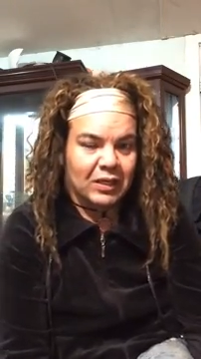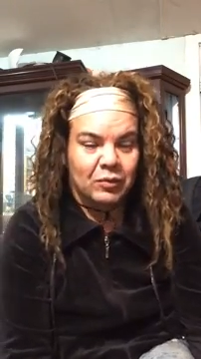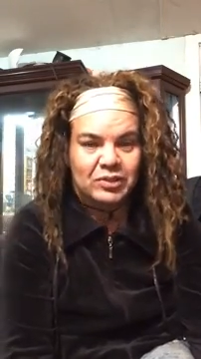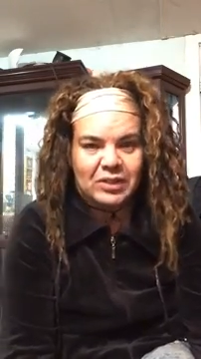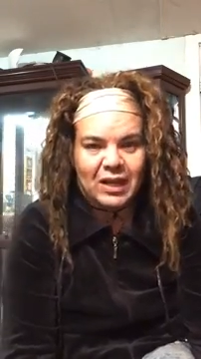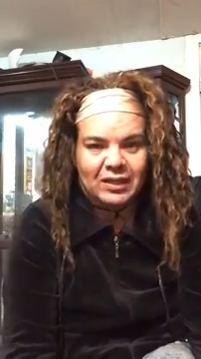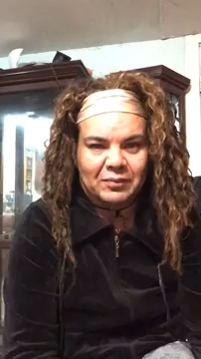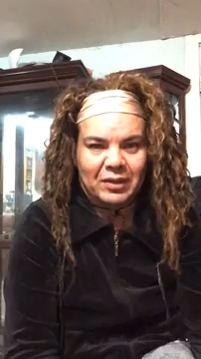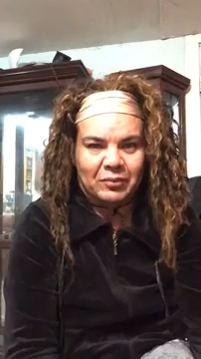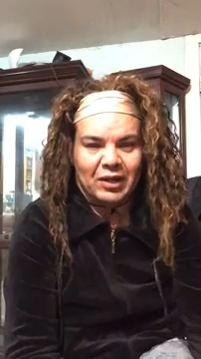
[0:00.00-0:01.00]
he was not
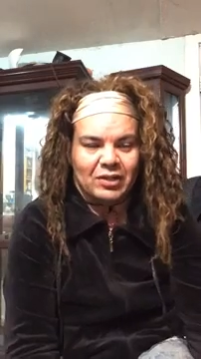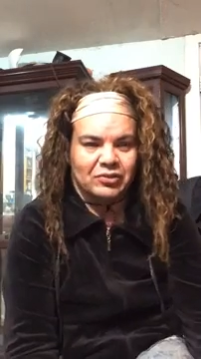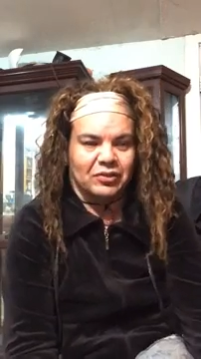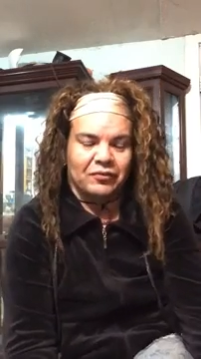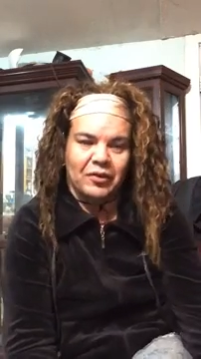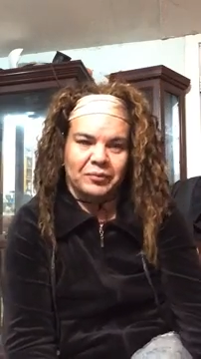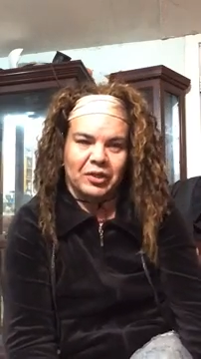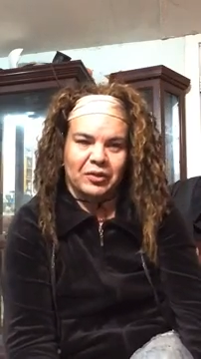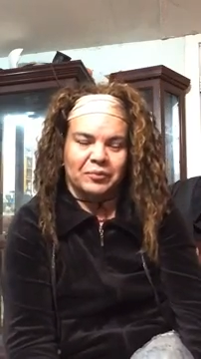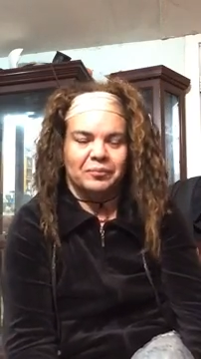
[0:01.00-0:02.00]
going to be able to answer the
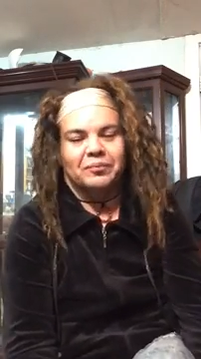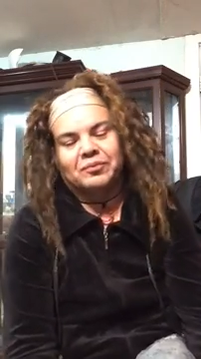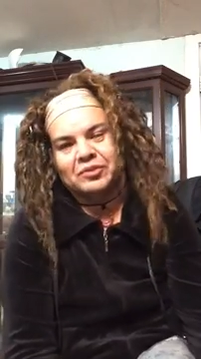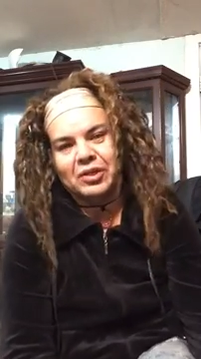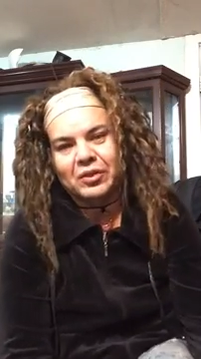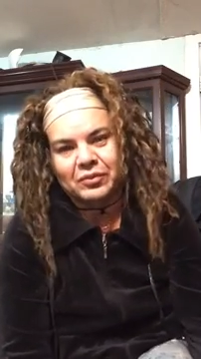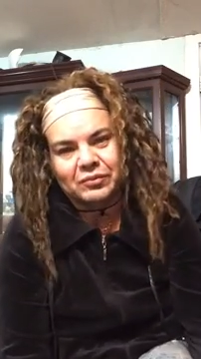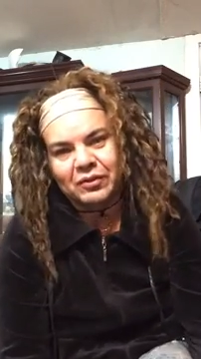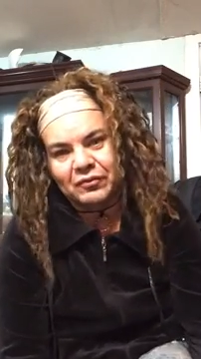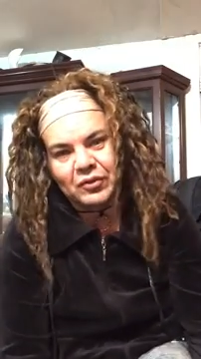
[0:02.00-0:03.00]
phone,
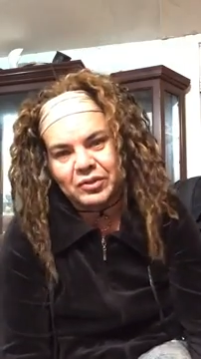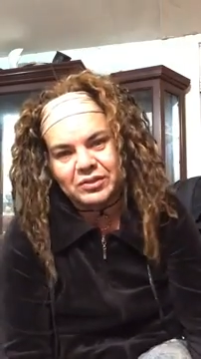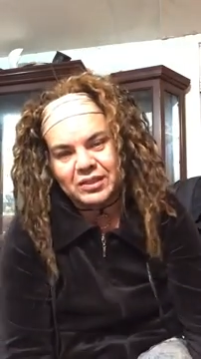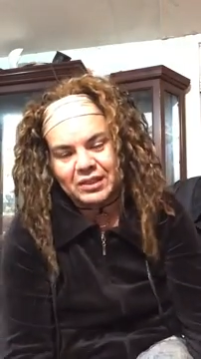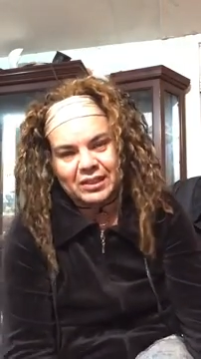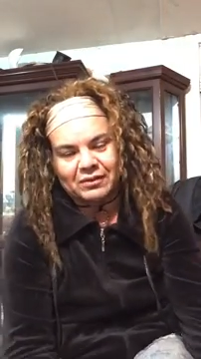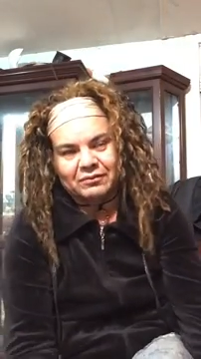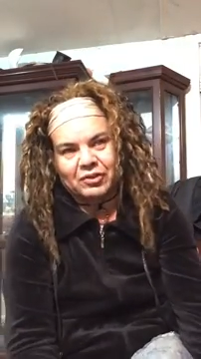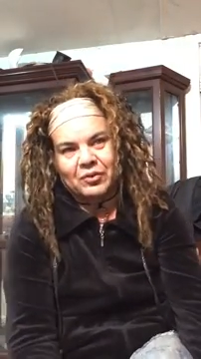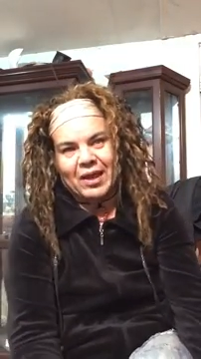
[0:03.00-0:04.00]
So, of course,
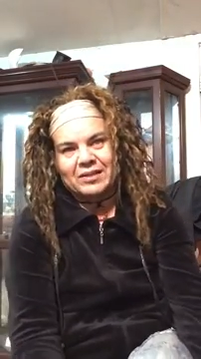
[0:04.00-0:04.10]
no